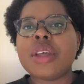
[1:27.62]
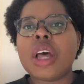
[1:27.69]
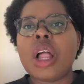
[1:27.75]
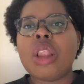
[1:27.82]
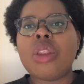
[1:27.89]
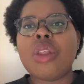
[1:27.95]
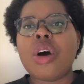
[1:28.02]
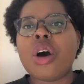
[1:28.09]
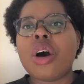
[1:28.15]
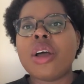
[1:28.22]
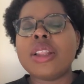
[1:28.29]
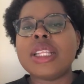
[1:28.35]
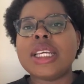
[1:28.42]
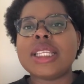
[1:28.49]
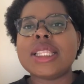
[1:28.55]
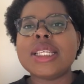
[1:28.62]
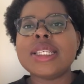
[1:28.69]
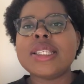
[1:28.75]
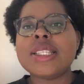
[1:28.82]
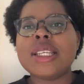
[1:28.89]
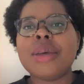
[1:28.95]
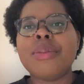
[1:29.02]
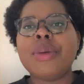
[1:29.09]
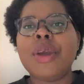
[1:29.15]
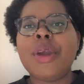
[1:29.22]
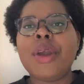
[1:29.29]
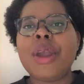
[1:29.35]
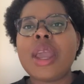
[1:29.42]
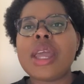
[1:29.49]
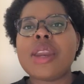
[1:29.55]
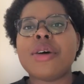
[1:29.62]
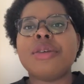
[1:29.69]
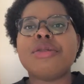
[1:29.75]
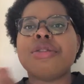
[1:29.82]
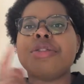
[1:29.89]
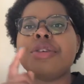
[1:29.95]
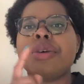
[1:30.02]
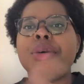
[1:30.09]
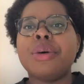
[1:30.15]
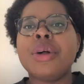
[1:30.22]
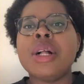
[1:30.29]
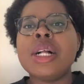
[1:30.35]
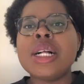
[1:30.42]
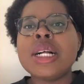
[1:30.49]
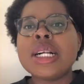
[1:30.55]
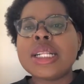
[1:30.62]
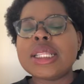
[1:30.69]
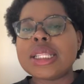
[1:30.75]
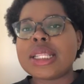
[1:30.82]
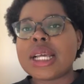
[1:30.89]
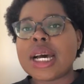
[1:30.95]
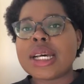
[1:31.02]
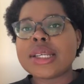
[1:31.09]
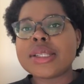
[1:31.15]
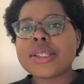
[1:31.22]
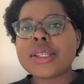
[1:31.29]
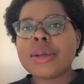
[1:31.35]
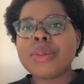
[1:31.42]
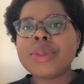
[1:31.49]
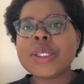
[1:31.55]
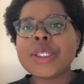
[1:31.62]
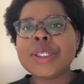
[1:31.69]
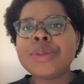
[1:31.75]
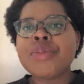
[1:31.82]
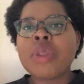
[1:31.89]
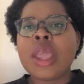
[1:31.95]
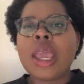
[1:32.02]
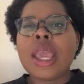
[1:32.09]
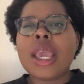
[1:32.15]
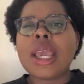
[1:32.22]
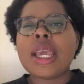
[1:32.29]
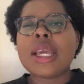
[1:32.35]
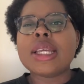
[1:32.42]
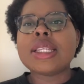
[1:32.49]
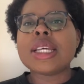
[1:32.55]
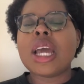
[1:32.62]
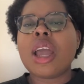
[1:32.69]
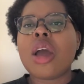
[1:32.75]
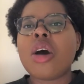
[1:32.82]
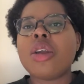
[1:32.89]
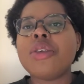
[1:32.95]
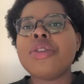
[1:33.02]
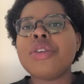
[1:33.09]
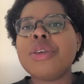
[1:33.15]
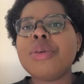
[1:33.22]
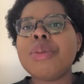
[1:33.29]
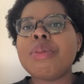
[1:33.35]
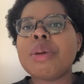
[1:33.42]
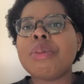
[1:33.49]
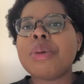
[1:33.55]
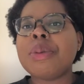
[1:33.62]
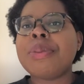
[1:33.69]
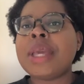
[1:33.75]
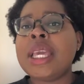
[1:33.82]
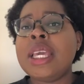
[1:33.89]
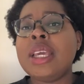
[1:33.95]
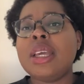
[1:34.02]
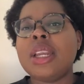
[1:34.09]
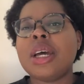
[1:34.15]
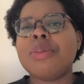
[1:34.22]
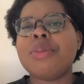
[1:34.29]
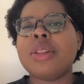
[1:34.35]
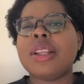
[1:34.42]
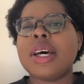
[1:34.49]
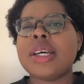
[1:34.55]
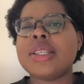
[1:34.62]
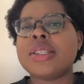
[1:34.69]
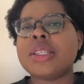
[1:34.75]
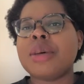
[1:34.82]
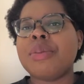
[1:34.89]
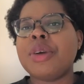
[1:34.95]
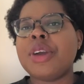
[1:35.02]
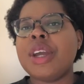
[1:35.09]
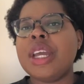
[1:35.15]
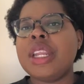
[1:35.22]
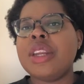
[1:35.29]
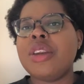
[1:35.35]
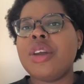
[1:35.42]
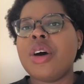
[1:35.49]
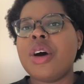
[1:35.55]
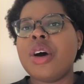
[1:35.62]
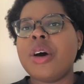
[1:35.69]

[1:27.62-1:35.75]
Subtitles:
a lot, like this summer and also last summer, and I honestly remember picking it up last summer and